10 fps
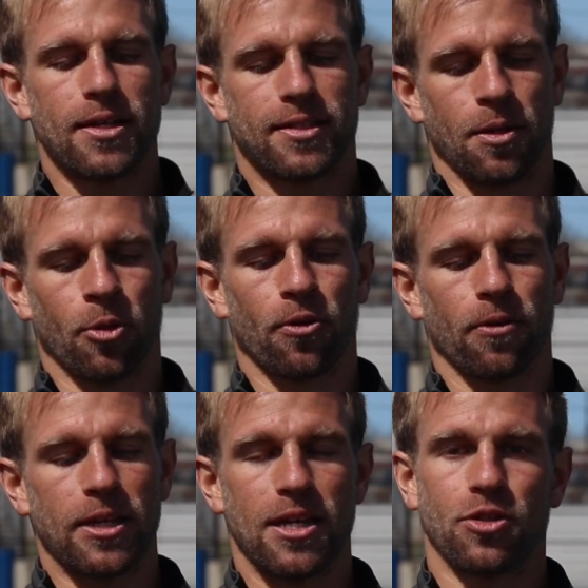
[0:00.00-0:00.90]

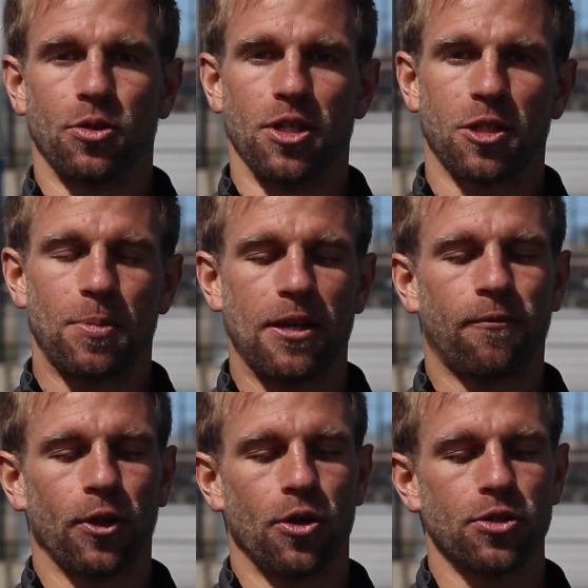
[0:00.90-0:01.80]
similarly to the
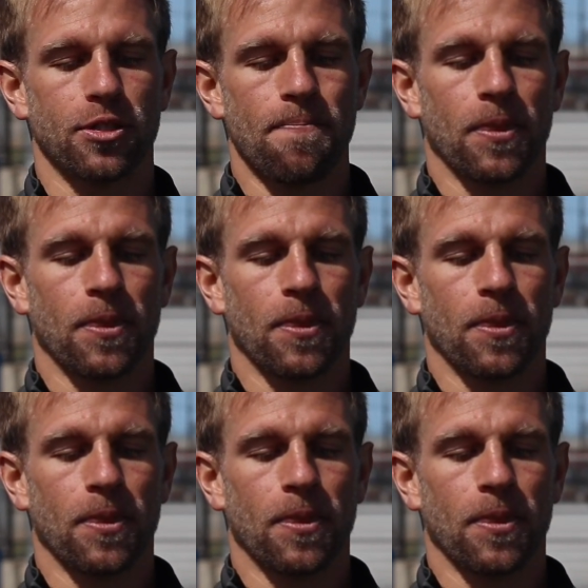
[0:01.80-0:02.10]
speedflows,